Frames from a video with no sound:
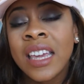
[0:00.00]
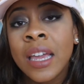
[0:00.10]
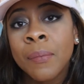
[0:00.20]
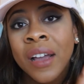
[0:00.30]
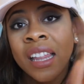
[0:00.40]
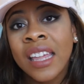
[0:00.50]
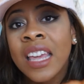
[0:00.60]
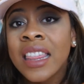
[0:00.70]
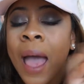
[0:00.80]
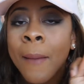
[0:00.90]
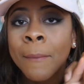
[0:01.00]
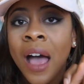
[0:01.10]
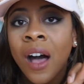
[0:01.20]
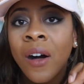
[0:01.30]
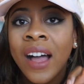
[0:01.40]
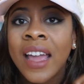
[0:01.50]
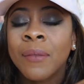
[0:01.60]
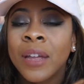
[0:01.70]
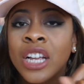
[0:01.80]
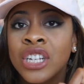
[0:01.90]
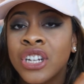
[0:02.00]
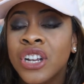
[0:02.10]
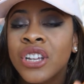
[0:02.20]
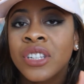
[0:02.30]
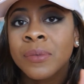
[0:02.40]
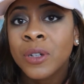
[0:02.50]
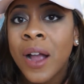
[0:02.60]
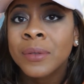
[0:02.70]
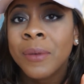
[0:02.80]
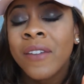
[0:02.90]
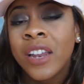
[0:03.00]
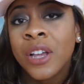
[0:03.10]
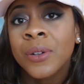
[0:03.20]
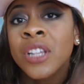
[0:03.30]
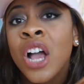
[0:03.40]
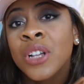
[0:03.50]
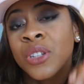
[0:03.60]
keep clicking that bell and making sure you subscribe to my videos,